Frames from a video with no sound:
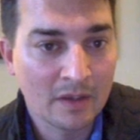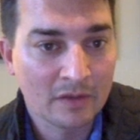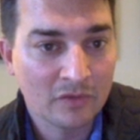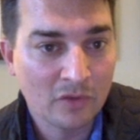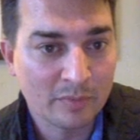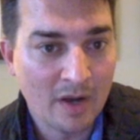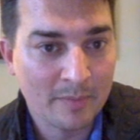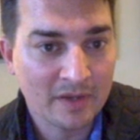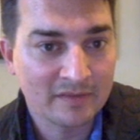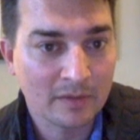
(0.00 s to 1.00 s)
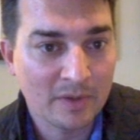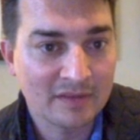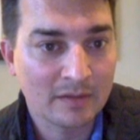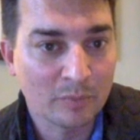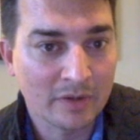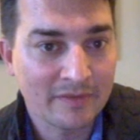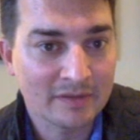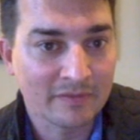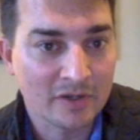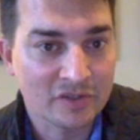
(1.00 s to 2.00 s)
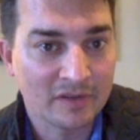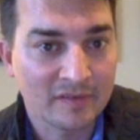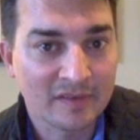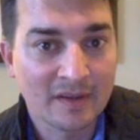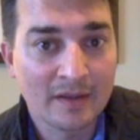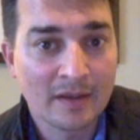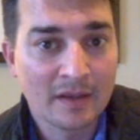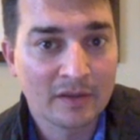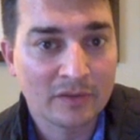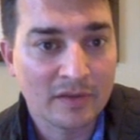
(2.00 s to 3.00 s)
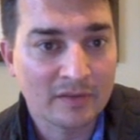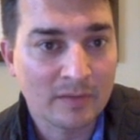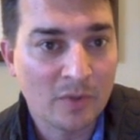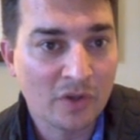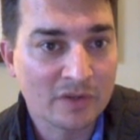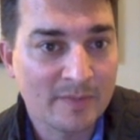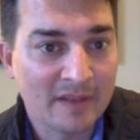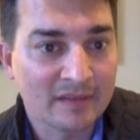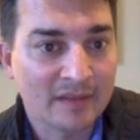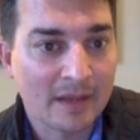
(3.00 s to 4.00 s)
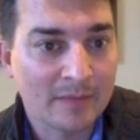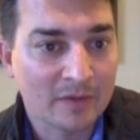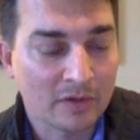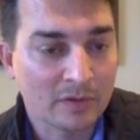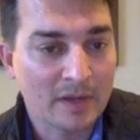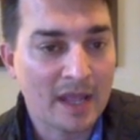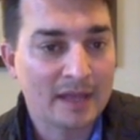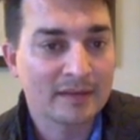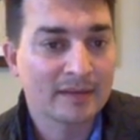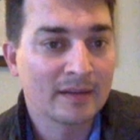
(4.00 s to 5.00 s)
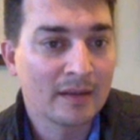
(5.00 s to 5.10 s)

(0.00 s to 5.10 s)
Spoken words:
So go to properties here, we can see previous versions. So this computer's been set up to create